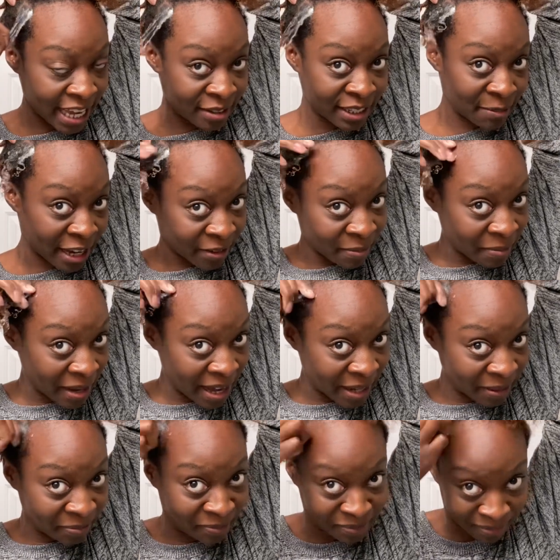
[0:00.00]
Cause you know my
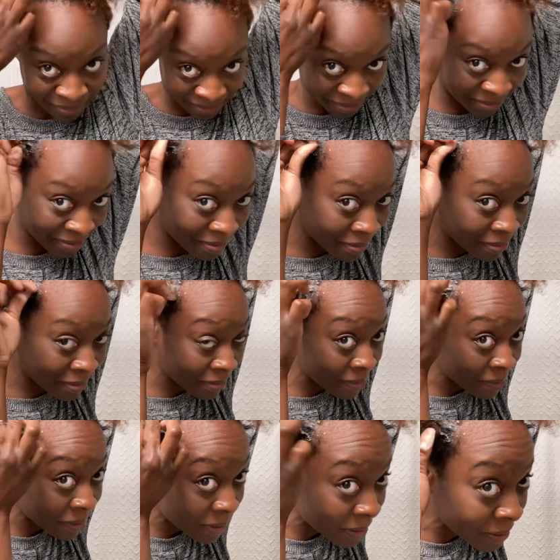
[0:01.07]
hair at the roots is
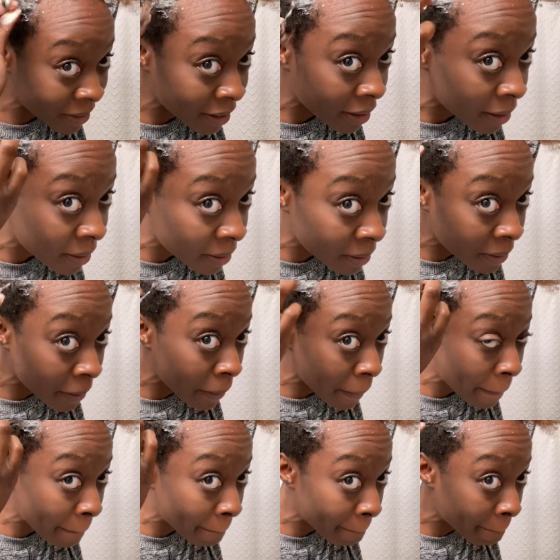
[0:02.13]
dark because my
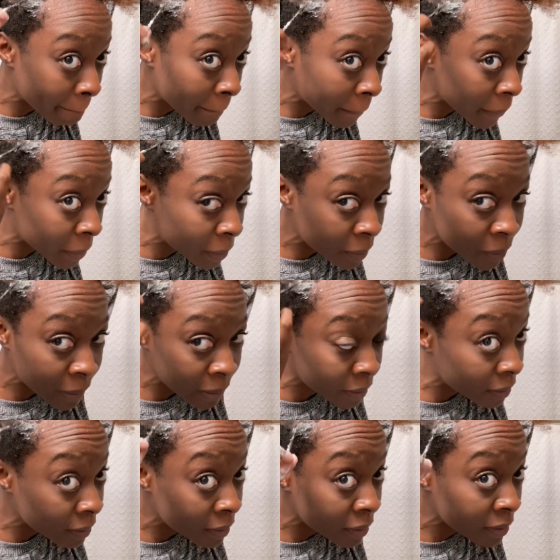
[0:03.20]
color's growing out, but it
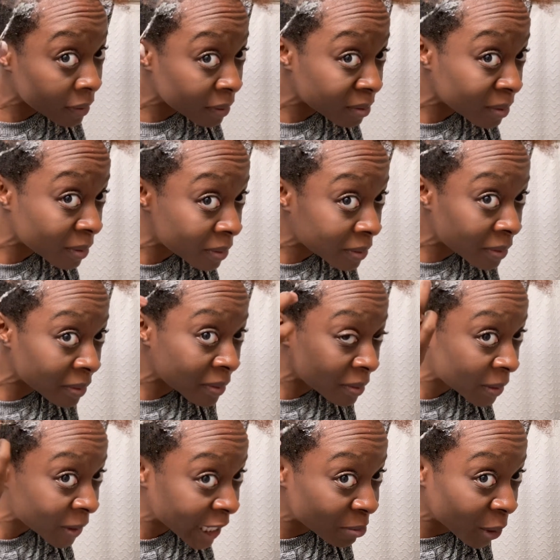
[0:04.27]
looks good. It's
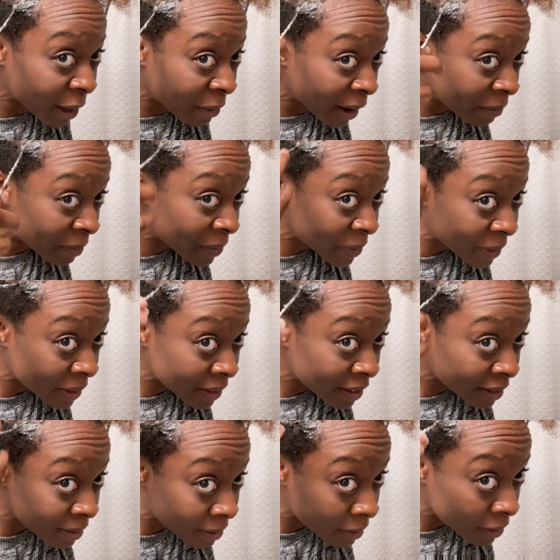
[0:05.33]
the what's that
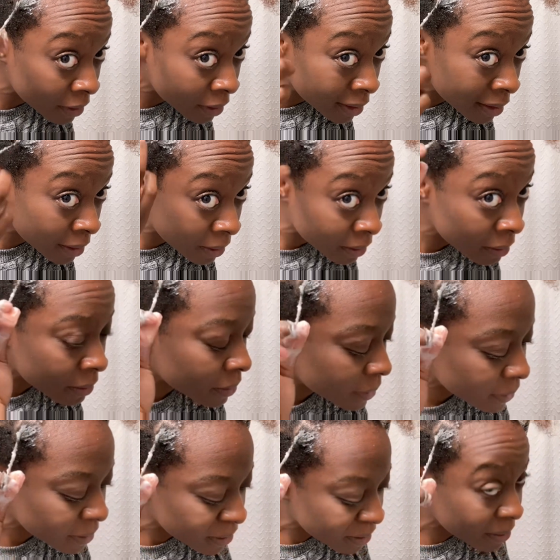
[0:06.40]
called? When
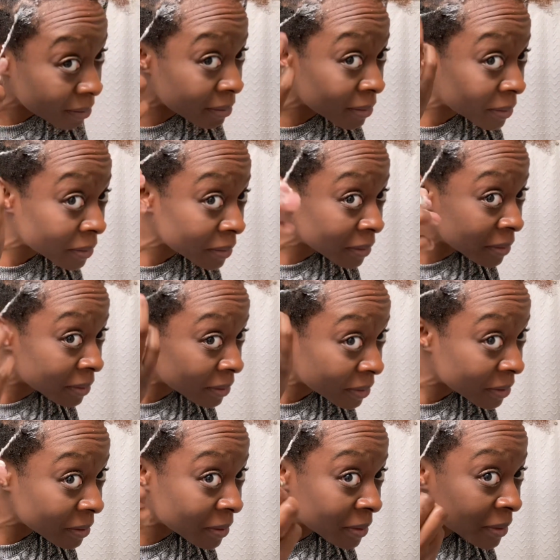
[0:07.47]
it's two different
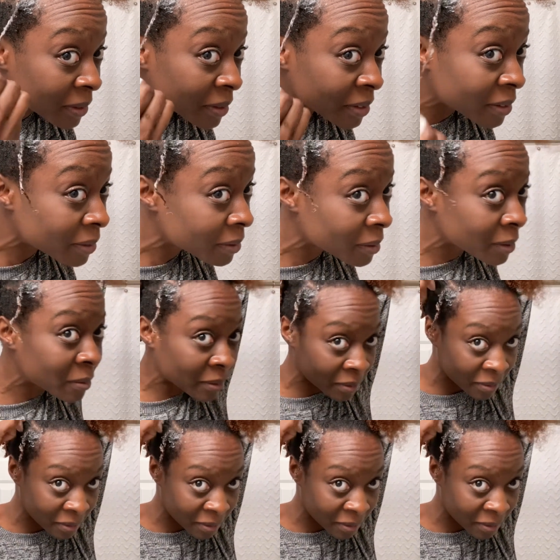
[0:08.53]
colors? Dang